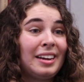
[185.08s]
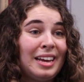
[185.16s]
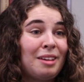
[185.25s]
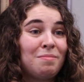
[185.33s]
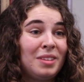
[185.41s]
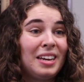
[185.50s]
I
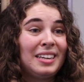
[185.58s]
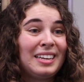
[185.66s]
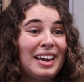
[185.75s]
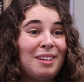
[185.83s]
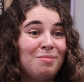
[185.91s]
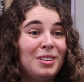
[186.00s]
am here at
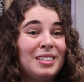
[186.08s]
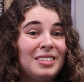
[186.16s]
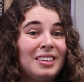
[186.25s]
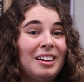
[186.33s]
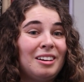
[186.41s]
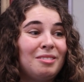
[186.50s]

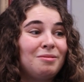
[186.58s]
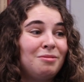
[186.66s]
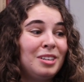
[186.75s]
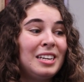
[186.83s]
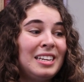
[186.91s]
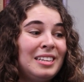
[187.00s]
Cambridge
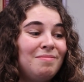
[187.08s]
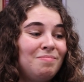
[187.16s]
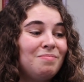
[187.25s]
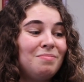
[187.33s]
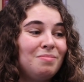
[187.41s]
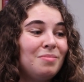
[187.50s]
really
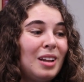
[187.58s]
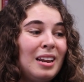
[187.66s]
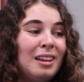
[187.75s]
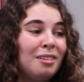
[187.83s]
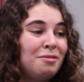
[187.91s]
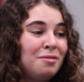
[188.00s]

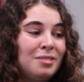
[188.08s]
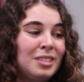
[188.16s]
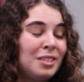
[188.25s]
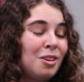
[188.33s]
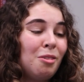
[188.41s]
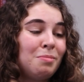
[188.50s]
love
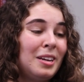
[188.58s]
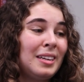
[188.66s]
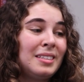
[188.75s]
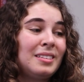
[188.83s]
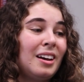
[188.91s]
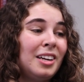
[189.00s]
the
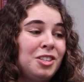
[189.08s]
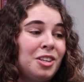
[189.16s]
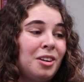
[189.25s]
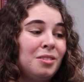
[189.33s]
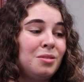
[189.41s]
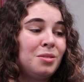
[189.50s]
topics I
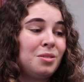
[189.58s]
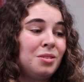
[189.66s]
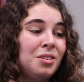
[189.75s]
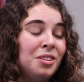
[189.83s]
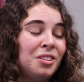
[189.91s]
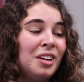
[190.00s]
chose to
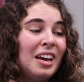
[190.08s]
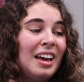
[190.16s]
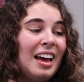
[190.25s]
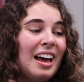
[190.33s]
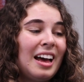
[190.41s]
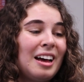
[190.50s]
do
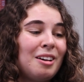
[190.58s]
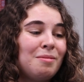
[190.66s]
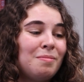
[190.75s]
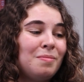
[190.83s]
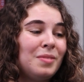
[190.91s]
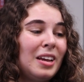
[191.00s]

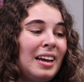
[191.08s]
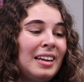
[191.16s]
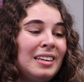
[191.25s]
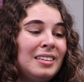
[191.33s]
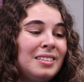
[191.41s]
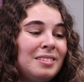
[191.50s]

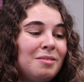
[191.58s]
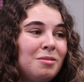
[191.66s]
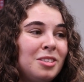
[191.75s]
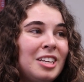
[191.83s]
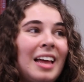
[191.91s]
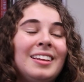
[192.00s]
and
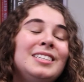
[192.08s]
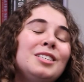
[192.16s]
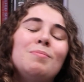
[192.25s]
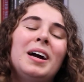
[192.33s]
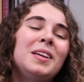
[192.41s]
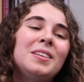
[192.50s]

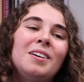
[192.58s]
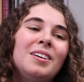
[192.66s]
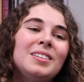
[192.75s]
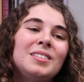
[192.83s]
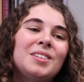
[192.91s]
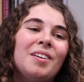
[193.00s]
challenge my
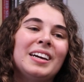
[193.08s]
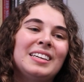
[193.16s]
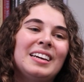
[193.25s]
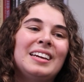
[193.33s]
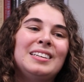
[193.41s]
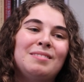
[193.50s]
thoughts so I
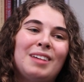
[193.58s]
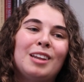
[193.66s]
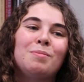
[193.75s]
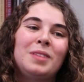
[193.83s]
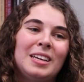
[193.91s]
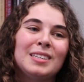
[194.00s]
can
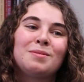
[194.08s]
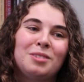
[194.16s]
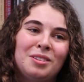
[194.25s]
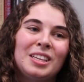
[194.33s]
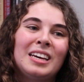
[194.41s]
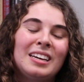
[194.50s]
develop things
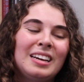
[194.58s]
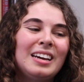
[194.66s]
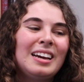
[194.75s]
further.